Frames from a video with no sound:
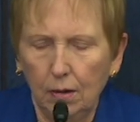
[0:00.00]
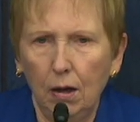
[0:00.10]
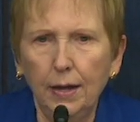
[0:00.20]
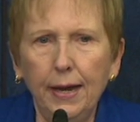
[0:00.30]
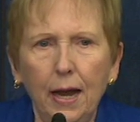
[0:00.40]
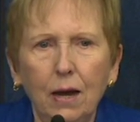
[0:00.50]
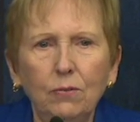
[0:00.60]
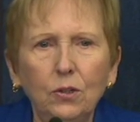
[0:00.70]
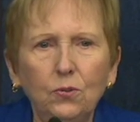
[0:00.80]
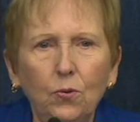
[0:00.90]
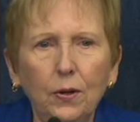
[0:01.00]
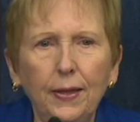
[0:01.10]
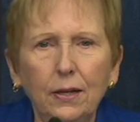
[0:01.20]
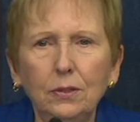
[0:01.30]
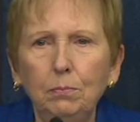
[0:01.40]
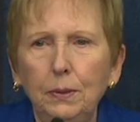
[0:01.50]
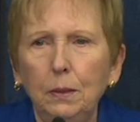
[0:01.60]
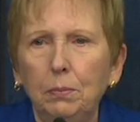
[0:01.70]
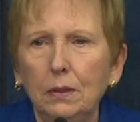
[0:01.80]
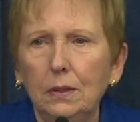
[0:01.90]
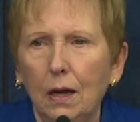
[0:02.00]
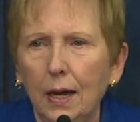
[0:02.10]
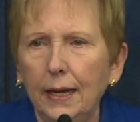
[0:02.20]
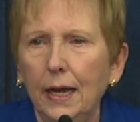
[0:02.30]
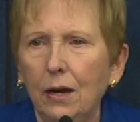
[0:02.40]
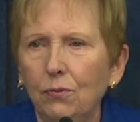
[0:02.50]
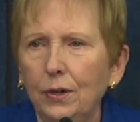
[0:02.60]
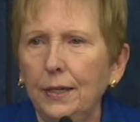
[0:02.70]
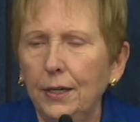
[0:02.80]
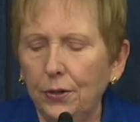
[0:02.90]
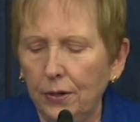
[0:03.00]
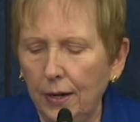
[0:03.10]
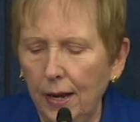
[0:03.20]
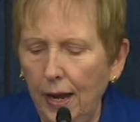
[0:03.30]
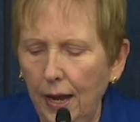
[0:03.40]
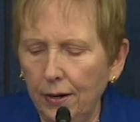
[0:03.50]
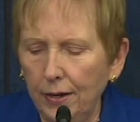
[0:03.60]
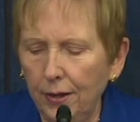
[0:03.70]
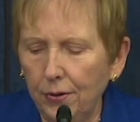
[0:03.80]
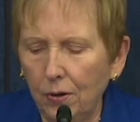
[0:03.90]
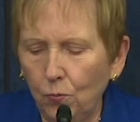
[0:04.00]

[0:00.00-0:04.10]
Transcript: On average, 4,000 people die every year and another